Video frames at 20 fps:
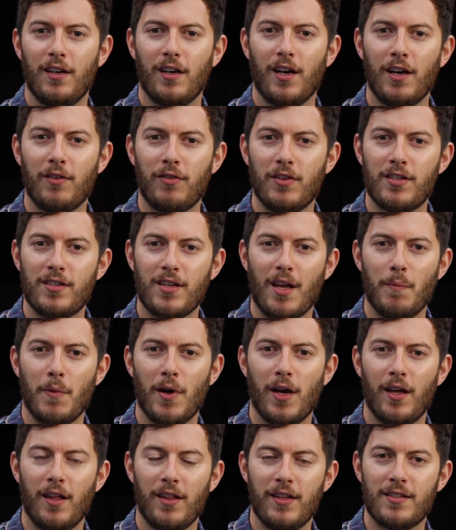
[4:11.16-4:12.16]
over the
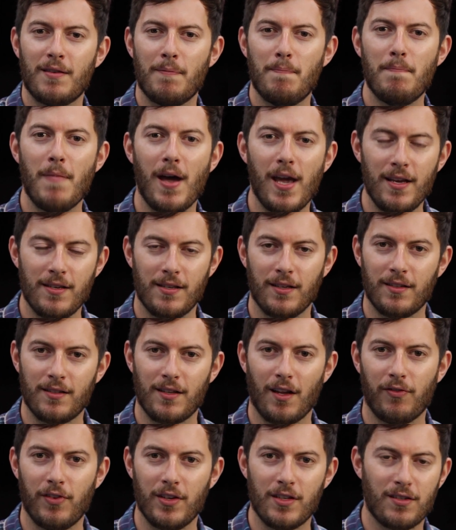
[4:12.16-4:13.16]
summer, this amazing
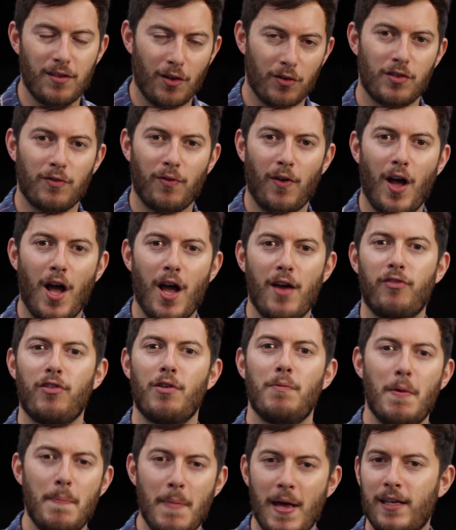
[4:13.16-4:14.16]
stuff that is Soul Survivor
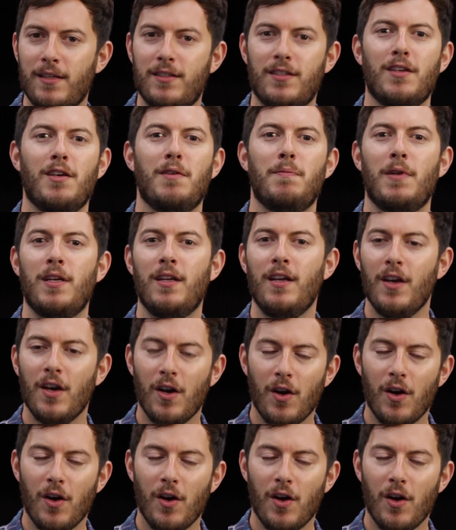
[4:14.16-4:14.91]
and Momentum and,